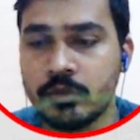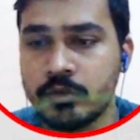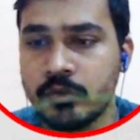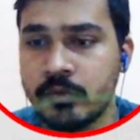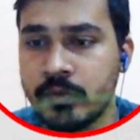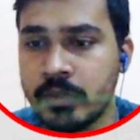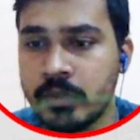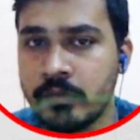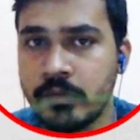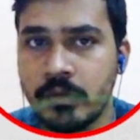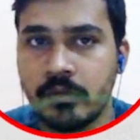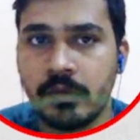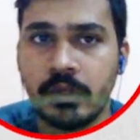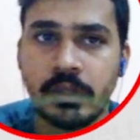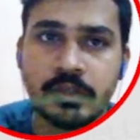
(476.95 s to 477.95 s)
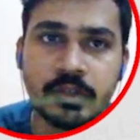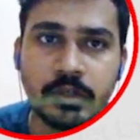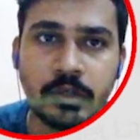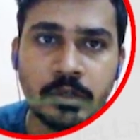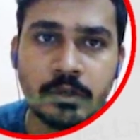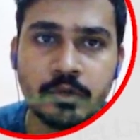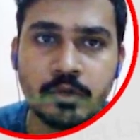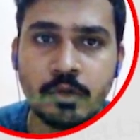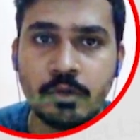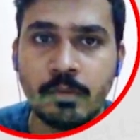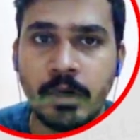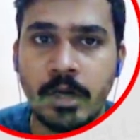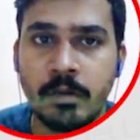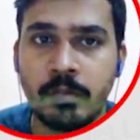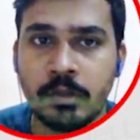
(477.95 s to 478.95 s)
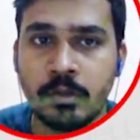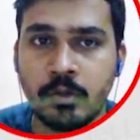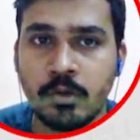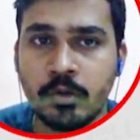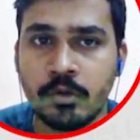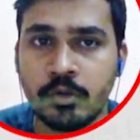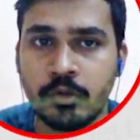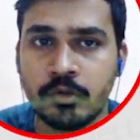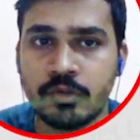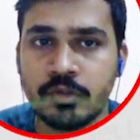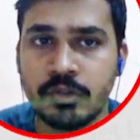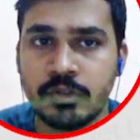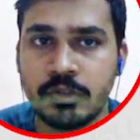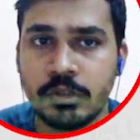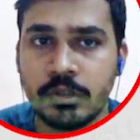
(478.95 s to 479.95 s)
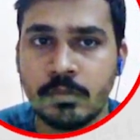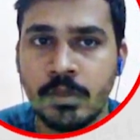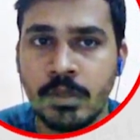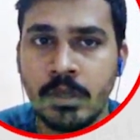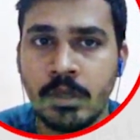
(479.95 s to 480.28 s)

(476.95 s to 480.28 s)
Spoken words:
So whenever we are sending, so you might be on your system